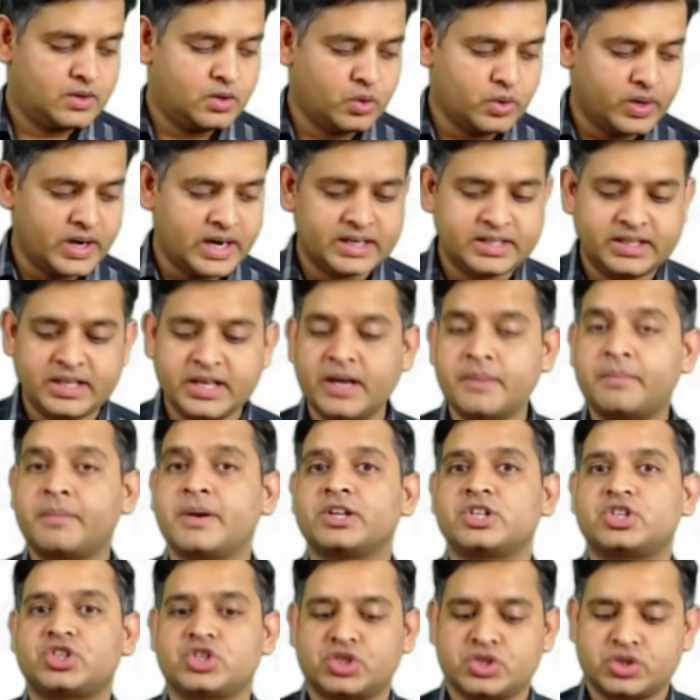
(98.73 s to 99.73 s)
Look at the
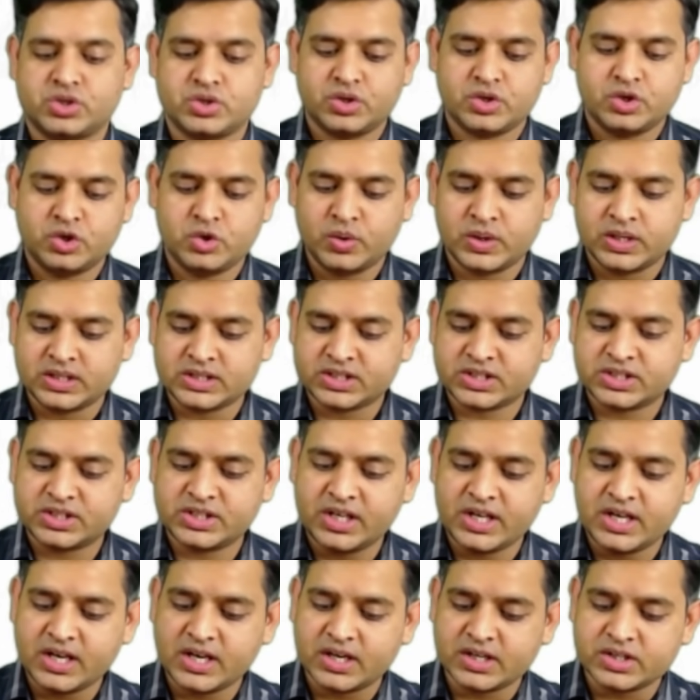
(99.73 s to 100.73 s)
image. You are
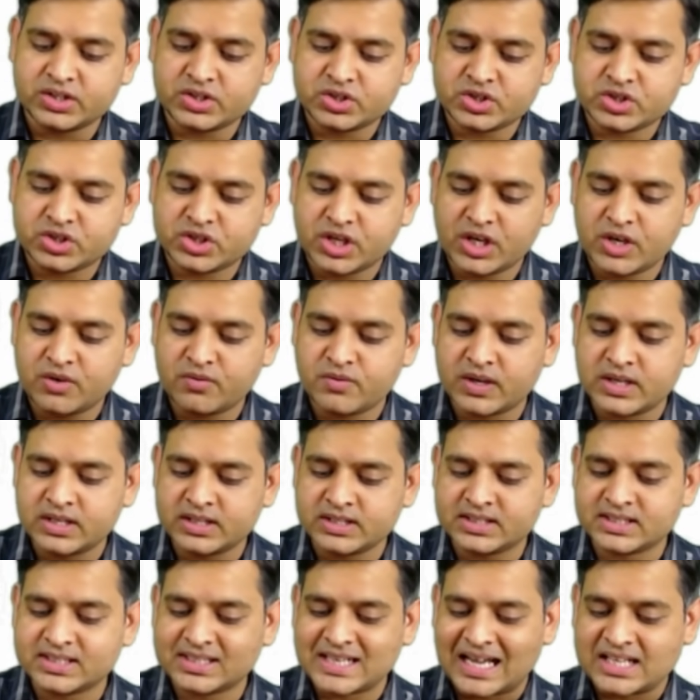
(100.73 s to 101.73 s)
seeing a
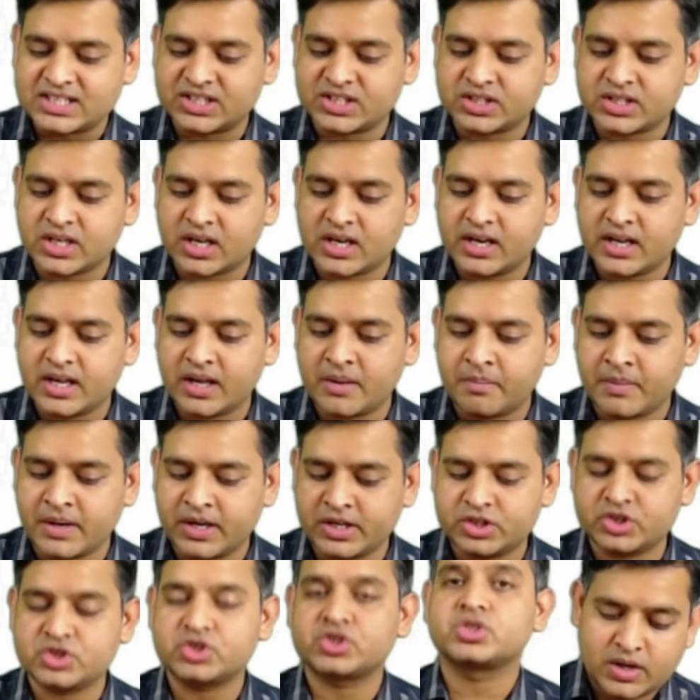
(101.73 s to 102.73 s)
T1 sagittal
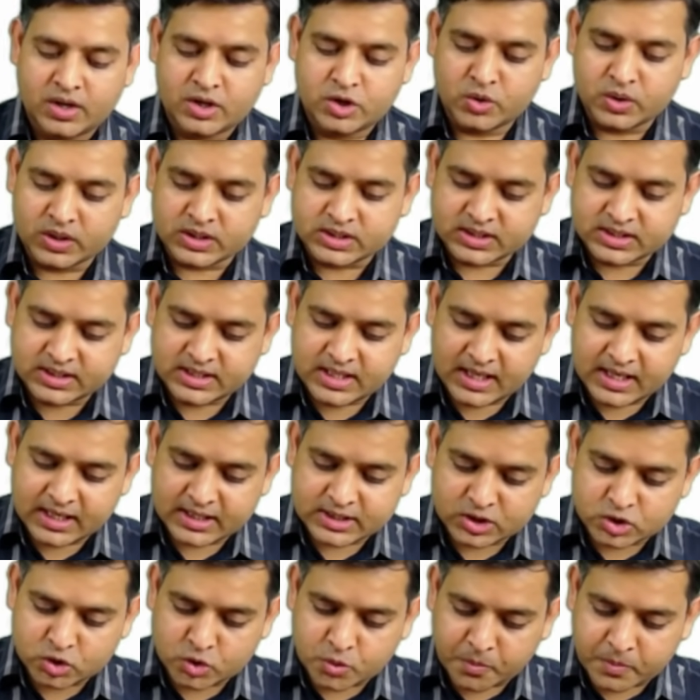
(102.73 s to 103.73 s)
image. You are seeing a
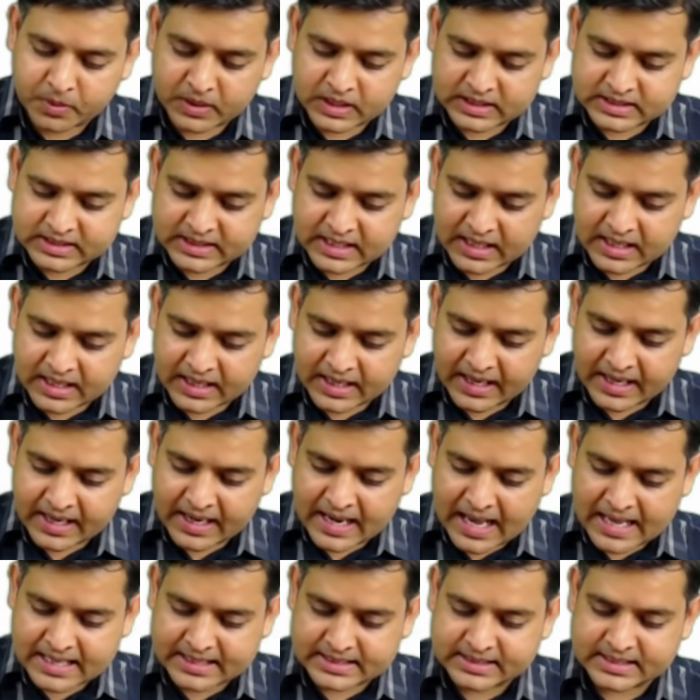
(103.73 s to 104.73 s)
suprasellar
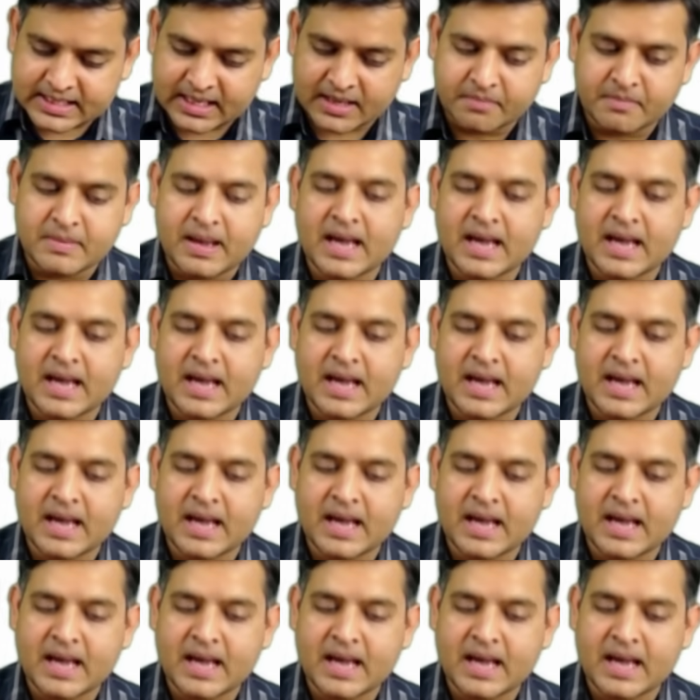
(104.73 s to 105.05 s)
enhancing